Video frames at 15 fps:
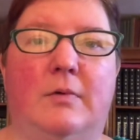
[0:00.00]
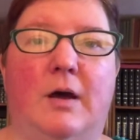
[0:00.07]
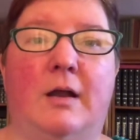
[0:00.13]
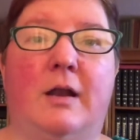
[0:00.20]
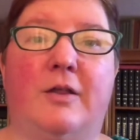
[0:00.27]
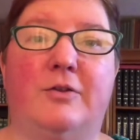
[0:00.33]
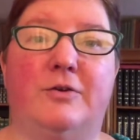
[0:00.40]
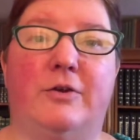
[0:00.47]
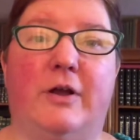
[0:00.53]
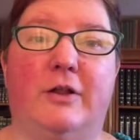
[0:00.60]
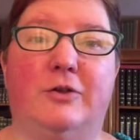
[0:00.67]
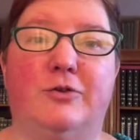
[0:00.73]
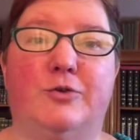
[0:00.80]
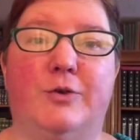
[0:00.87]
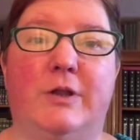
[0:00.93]
another
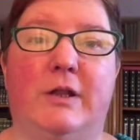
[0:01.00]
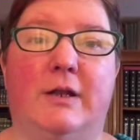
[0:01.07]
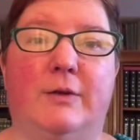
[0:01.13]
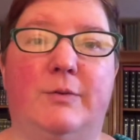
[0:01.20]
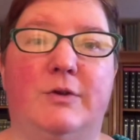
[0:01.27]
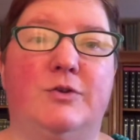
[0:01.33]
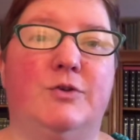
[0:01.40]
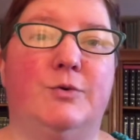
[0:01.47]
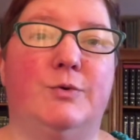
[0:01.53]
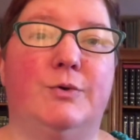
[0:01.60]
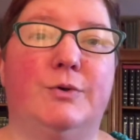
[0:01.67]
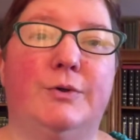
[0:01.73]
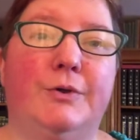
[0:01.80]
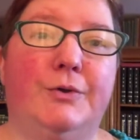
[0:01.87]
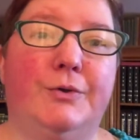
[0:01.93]
Dollar Tree that I went to
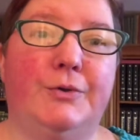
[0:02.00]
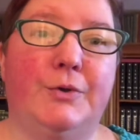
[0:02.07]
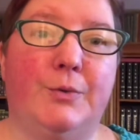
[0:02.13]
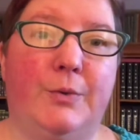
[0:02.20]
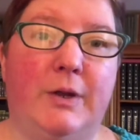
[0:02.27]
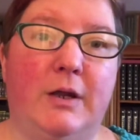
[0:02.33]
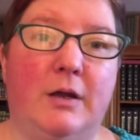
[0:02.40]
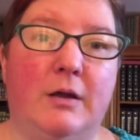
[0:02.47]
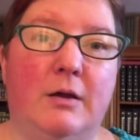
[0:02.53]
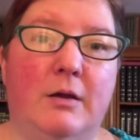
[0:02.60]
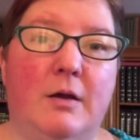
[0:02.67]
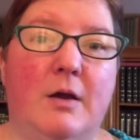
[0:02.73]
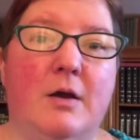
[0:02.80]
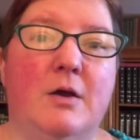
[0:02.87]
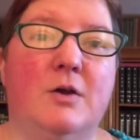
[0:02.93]
earlier in the week.
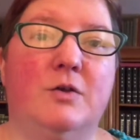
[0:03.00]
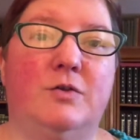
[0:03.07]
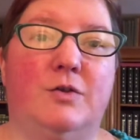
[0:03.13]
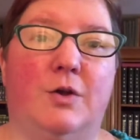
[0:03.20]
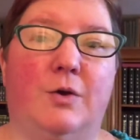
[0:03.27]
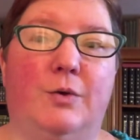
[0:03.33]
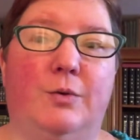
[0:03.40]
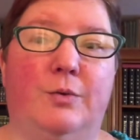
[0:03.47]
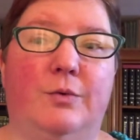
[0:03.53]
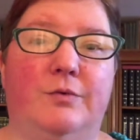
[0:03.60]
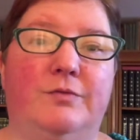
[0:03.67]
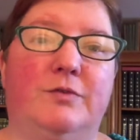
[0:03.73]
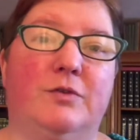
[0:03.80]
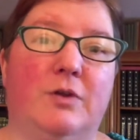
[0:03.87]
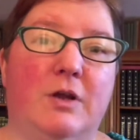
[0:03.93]
So
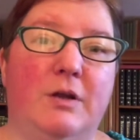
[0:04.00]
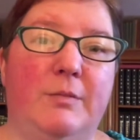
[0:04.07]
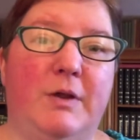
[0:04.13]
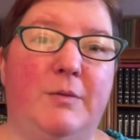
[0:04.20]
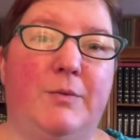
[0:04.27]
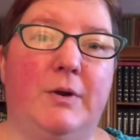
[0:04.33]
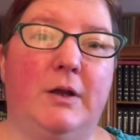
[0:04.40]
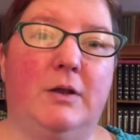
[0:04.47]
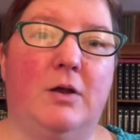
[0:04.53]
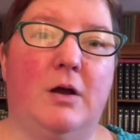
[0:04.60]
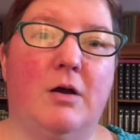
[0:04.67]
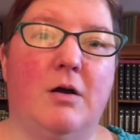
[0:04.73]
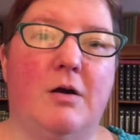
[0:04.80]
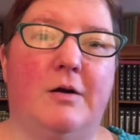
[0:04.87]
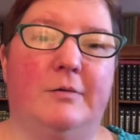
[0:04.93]
it's going to be a pretty
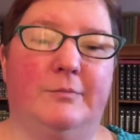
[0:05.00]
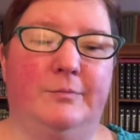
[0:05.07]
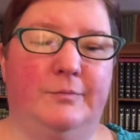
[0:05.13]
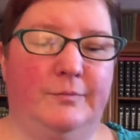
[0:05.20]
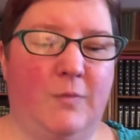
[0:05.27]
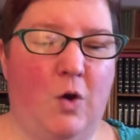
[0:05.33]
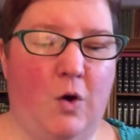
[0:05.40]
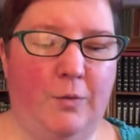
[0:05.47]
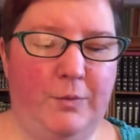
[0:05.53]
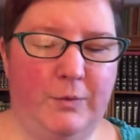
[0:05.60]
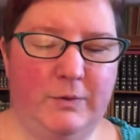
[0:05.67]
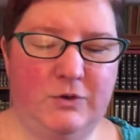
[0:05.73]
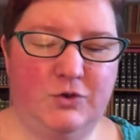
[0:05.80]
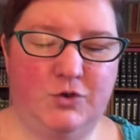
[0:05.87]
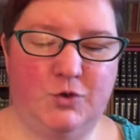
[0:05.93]
long haul. Hope
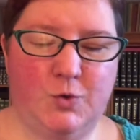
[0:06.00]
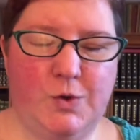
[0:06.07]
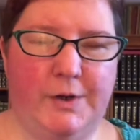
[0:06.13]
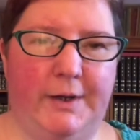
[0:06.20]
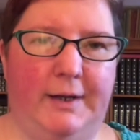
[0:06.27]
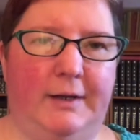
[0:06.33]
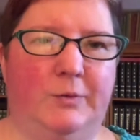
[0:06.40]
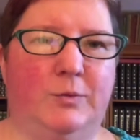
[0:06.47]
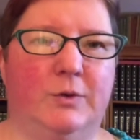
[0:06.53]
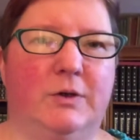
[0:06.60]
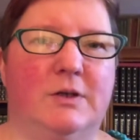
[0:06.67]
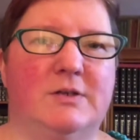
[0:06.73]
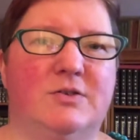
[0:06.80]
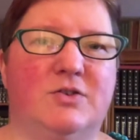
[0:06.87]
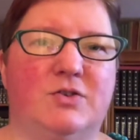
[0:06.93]
you enjoy. We're
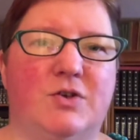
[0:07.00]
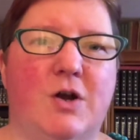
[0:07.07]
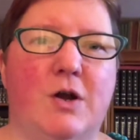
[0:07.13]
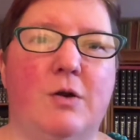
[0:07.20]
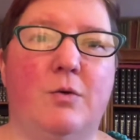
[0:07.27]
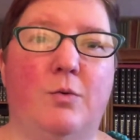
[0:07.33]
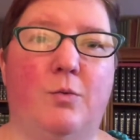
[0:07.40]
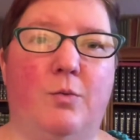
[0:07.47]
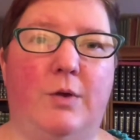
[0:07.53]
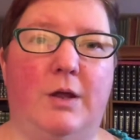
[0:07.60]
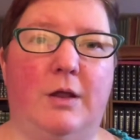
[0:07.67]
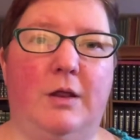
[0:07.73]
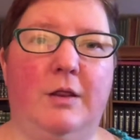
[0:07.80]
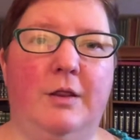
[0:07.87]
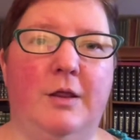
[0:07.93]
going to start
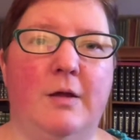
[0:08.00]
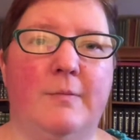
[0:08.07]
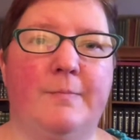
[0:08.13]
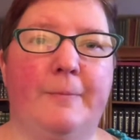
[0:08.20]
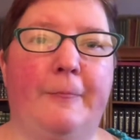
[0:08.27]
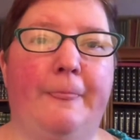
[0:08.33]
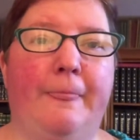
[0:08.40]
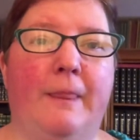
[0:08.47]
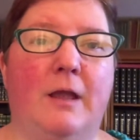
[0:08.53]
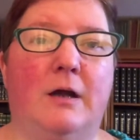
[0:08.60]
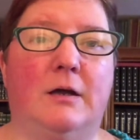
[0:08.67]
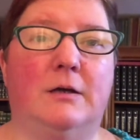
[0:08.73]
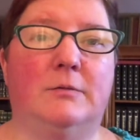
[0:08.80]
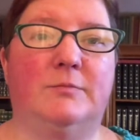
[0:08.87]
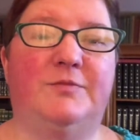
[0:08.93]
with
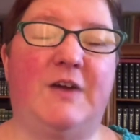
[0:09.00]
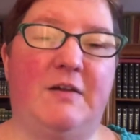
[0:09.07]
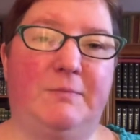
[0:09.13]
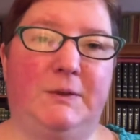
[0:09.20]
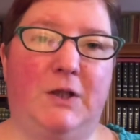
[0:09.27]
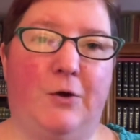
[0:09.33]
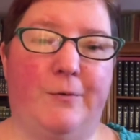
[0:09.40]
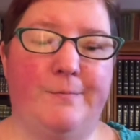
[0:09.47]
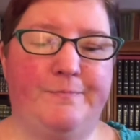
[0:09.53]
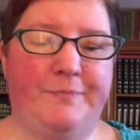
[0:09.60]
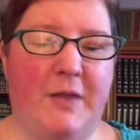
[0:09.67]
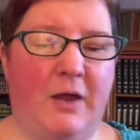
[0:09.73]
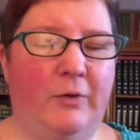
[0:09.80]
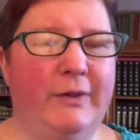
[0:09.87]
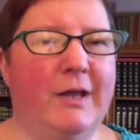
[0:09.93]
Five Below.
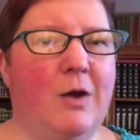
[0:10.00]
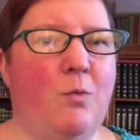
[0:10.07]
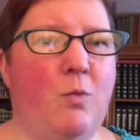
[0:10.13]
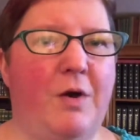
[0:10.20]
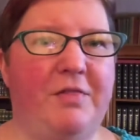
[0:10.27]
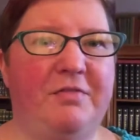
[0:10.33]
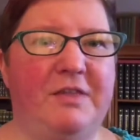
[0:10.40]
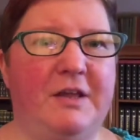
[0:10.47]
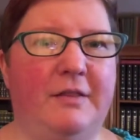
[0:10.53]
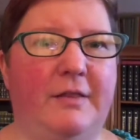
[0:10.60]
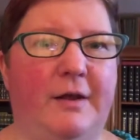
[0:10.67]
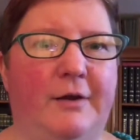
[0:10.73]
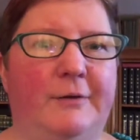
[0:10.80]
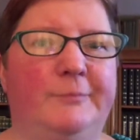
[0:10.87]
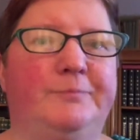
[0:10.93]
I only got one thing
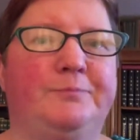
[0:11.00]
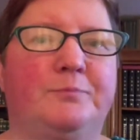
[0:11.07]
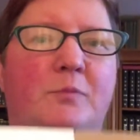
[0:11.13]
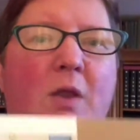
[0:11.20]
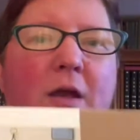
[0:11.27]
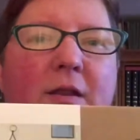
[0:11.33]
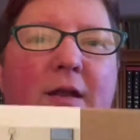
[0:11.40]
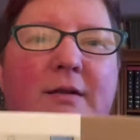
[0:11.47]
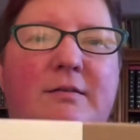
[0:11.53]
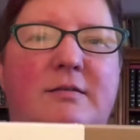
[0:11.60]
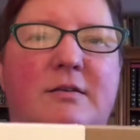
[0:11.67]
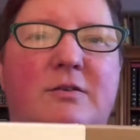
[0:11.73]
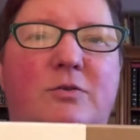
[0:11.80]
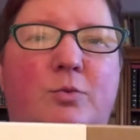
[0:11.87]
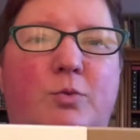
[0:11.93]
there, and that's
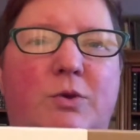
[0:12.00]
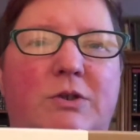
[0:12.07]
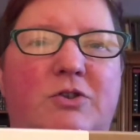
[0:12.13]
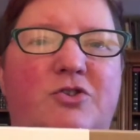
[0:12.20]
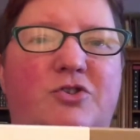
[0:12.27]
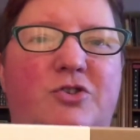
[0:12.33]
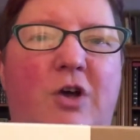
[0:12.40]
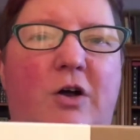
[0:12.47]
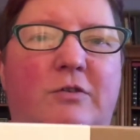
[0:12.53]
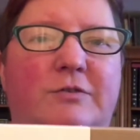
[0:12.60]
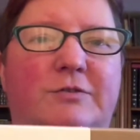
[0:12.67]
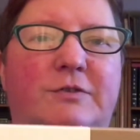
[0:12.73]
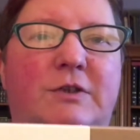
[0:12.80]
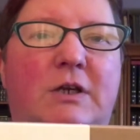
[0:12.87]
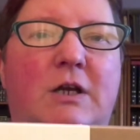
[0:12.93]
this wood
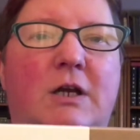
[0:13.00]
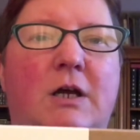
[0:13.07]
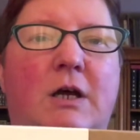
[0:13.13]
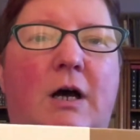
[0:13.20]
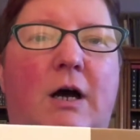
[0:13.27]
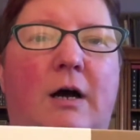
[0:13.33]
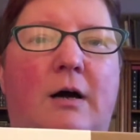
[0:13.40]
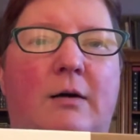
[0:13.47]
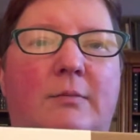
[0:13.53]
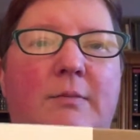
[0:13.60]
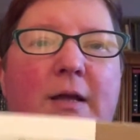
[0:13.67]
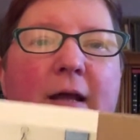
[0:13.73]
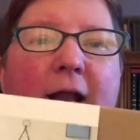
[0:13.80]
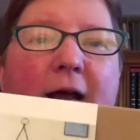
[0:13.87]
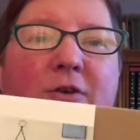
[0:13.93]
shelf.
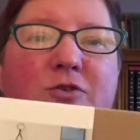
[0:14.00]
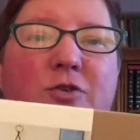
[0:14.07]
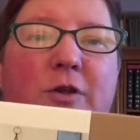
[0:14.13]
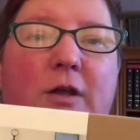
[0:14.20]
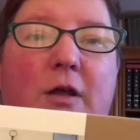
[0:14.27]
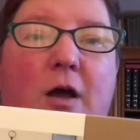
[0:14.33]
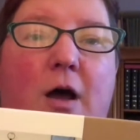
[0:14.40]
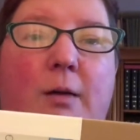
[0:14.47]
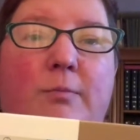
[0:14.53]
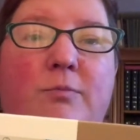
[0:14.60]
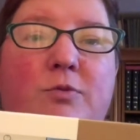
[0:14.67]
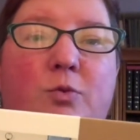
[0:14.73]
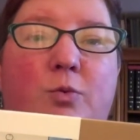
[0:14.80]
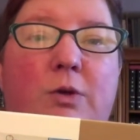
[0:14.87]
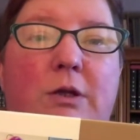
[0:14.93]
It actually
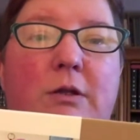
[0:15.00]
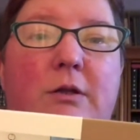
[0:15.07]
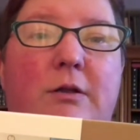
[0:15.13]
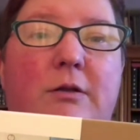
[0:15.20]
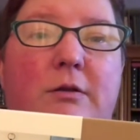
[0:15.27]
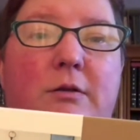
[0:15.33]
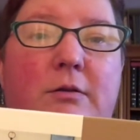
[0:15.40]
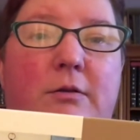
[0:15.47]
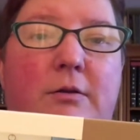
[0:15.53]
comes with the